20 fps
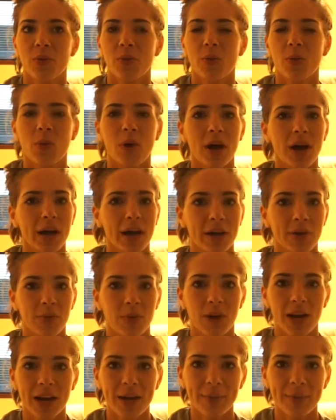why?
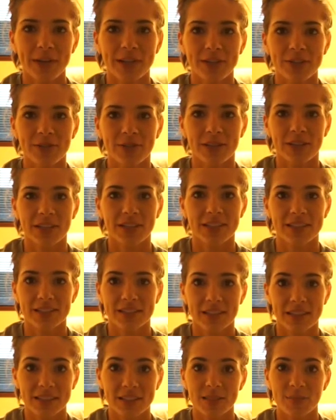Why am I doing this?
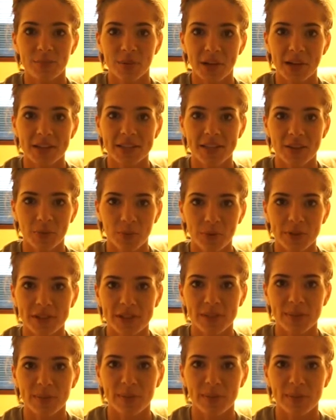It's because I want to